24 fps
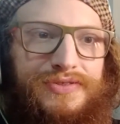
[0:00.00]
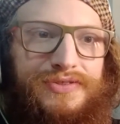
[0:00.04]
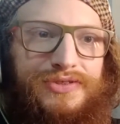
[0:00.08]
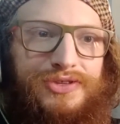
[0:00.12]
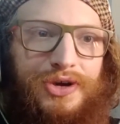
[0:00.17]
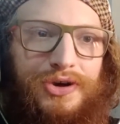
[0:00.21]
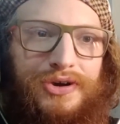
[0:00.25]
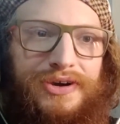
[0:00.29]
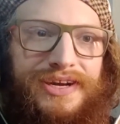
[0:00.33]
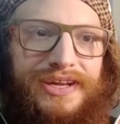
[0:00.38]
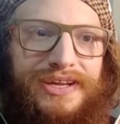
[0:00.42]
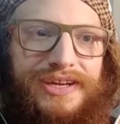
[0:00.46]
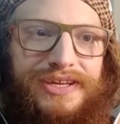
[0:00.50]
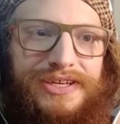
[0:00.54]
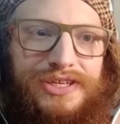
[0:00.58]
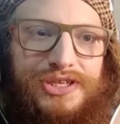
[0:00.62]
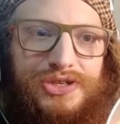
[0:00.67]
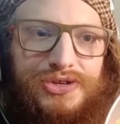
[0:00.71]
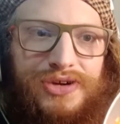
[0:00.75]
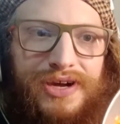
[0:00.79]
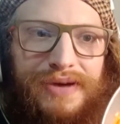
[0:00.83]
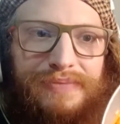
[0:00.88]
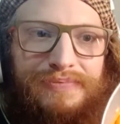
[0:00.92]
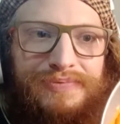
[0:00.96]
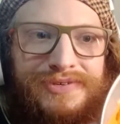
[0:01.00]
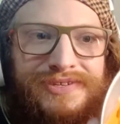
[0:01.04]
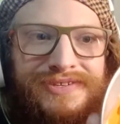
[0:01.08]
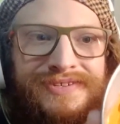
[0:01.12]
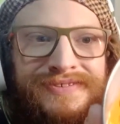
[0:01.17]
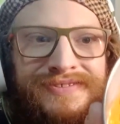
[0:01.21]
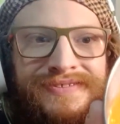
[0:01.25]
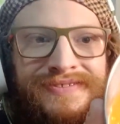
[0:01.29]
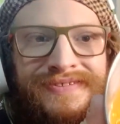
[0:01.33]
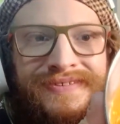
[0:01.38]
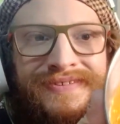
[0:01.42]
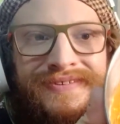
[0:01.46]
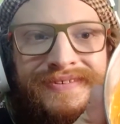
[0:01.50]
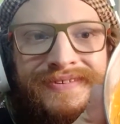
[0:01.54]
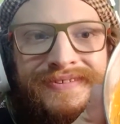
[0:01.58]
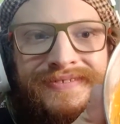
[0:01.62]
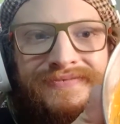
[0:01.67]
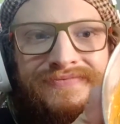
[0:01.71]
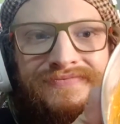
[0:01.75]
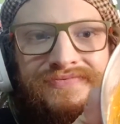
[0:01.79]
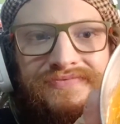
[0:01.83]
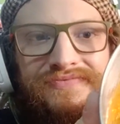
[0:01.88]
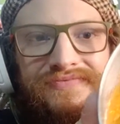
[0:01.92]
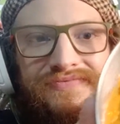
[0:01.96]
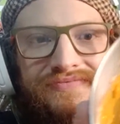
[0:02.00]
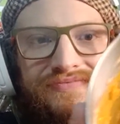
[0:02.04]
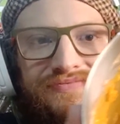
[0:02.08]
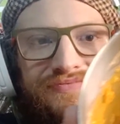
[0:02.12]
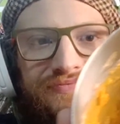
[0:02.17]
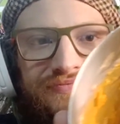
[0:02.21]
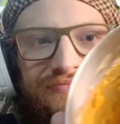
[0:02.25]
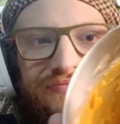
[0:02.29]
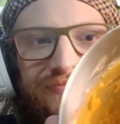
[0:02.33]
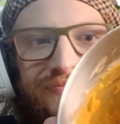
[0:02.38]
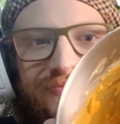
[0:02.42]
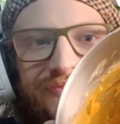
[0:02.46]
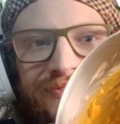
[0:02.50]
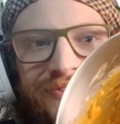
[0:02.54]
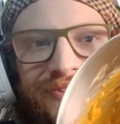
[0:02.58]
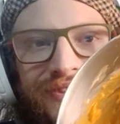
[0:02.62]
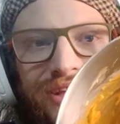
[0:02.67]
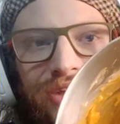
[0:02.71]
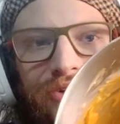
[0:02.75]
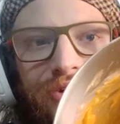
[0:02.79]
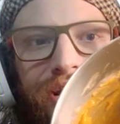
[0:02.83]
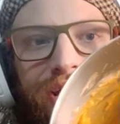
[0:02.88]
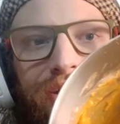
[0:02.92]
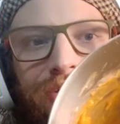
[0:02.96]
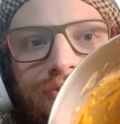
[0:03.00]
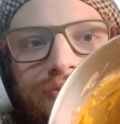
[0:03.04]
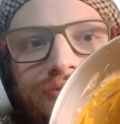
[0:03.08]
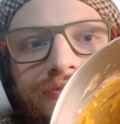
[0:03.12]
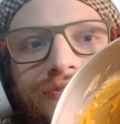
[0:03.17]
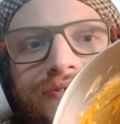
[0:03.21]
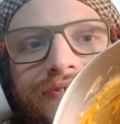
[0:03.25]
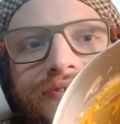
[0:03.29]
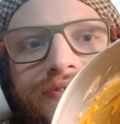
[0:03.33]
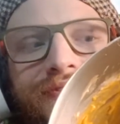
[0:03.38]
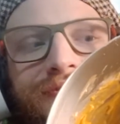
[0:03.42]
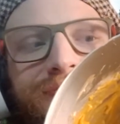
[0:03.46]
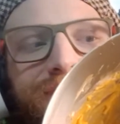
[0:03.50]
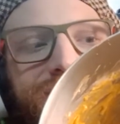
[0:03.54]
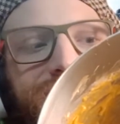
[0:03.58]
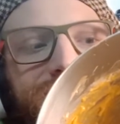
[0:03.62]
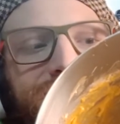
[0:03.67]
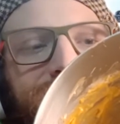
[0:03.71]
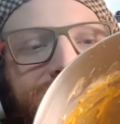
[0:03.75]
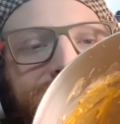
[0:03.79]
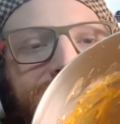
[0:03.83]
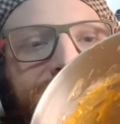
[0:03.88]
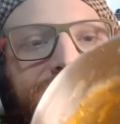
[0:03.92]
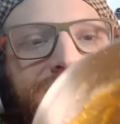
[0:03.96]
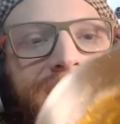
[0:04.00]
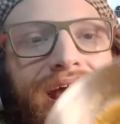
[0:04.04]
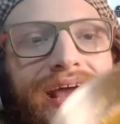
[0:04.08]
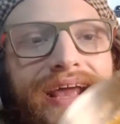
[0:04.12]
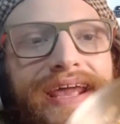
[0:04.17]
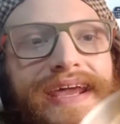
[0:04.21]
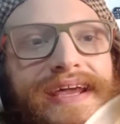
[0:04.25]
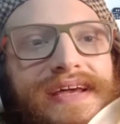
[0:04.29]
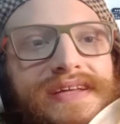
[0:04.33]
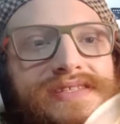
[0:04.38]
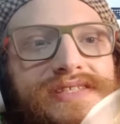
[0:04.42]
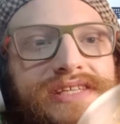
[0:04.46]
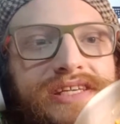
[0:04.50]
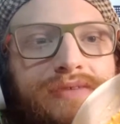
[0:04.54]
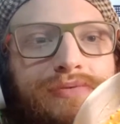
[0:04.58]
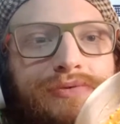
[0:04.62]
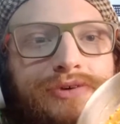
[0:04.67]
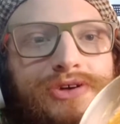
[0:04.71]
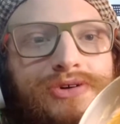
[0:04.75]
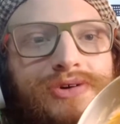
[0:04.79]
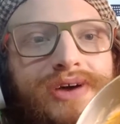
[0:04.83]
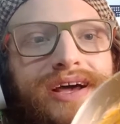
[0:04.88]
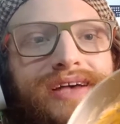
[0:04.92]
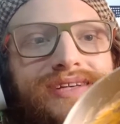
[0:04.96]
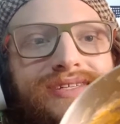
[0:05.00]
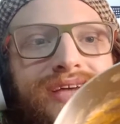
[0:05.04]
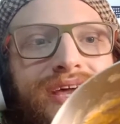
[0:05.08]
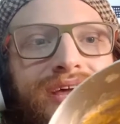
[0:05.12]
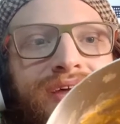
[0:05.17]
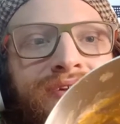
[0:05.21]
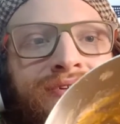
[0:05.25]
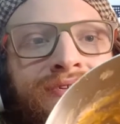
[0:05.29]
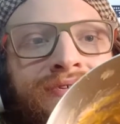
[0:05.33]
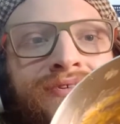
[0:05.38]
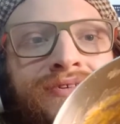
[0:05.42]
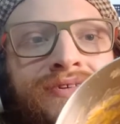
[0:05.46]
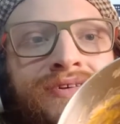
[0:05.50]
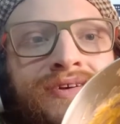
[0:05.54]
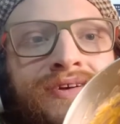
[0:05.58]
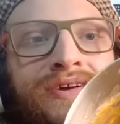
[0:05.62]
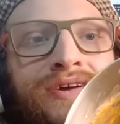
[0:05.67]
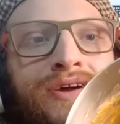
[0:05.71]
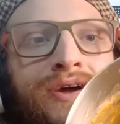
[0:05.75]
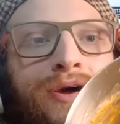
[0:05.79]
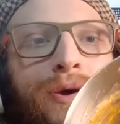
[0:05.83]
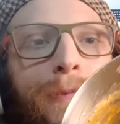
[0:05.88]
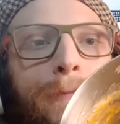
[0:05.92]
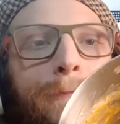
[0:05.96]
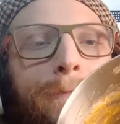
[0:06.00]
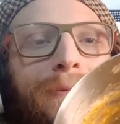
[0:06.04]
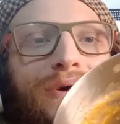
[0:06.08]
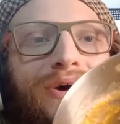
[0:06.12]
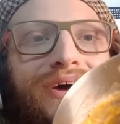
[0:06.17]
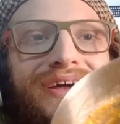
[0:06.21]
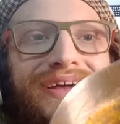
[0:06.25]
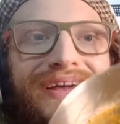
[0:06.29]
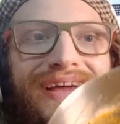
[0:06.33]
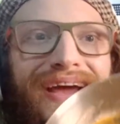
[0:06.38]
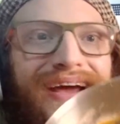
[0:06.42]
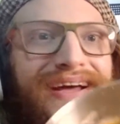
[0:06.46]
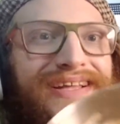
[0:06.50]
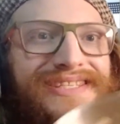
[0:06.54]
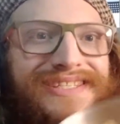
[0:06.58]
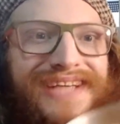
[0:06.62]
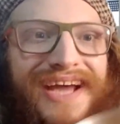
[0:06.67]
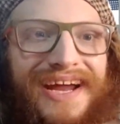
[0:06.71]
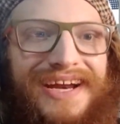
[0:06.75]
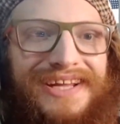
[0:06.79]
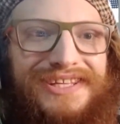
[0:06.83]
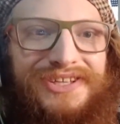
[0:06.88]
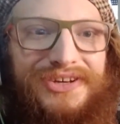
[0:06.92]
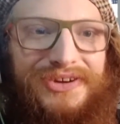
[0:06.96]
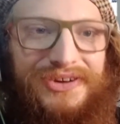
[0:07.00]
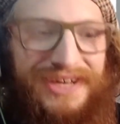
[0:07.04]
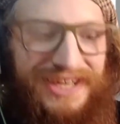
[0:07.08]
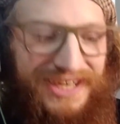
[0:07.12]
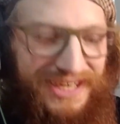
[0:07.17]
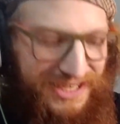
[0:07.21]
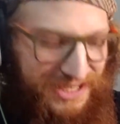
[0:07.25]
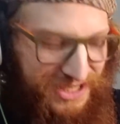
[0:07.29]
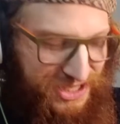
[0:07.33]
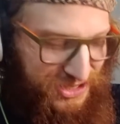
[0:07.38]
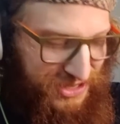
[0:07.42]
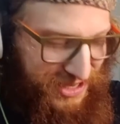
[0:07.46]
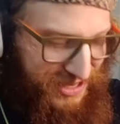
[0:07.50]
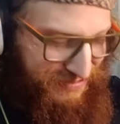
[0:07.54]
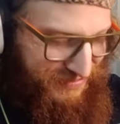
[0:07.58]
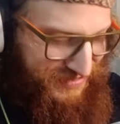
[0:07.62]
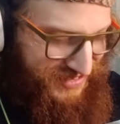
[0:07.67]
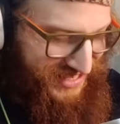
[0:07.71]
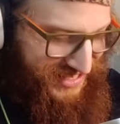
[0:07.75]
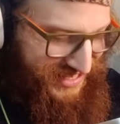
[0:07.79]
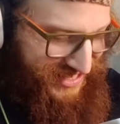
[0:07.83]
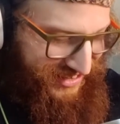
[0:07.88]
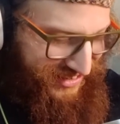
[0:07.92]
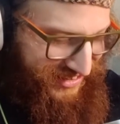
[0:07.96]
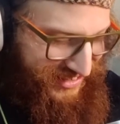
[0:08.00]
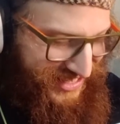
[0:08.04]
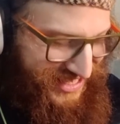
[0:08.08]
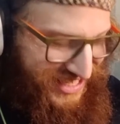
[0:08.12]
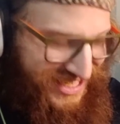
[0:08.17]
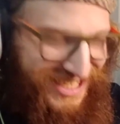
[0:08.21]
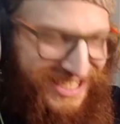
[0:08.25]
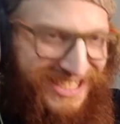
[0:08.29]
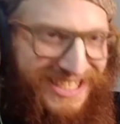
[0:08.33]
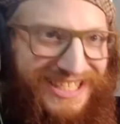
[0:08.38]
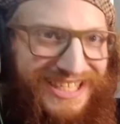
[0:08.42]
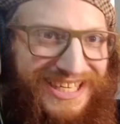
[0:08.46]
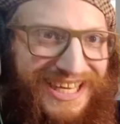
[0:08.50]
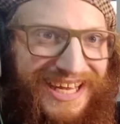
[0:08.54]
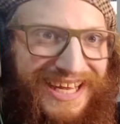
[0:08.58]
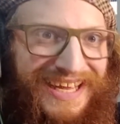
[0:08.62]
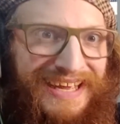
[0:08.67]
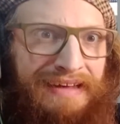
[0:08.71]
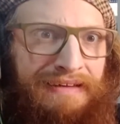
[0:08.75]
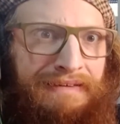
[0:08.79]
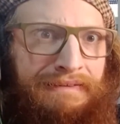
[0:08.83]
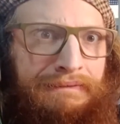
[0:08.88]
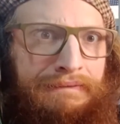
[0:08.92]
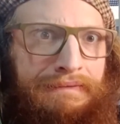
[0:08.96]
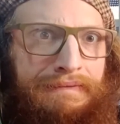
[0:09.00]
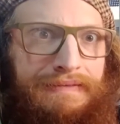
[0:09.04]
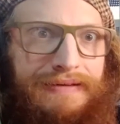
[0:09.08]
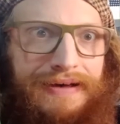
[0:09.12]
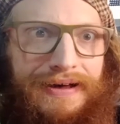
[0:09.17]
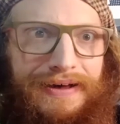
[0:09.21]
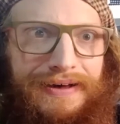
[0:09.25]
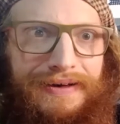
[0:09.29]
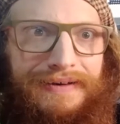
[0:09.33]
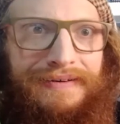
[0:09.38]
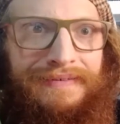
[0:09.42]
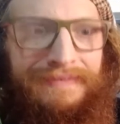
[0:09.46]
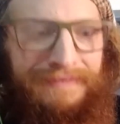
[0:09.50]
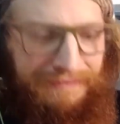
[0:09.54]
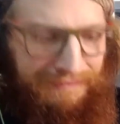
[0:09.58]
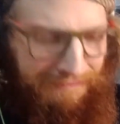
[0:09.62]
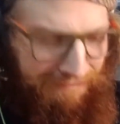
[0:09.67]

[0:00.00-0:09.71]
turned into strips. There you go. I can't see, but you guys can. But, yeah, it's kind of turned into strips, so it's just like, huh.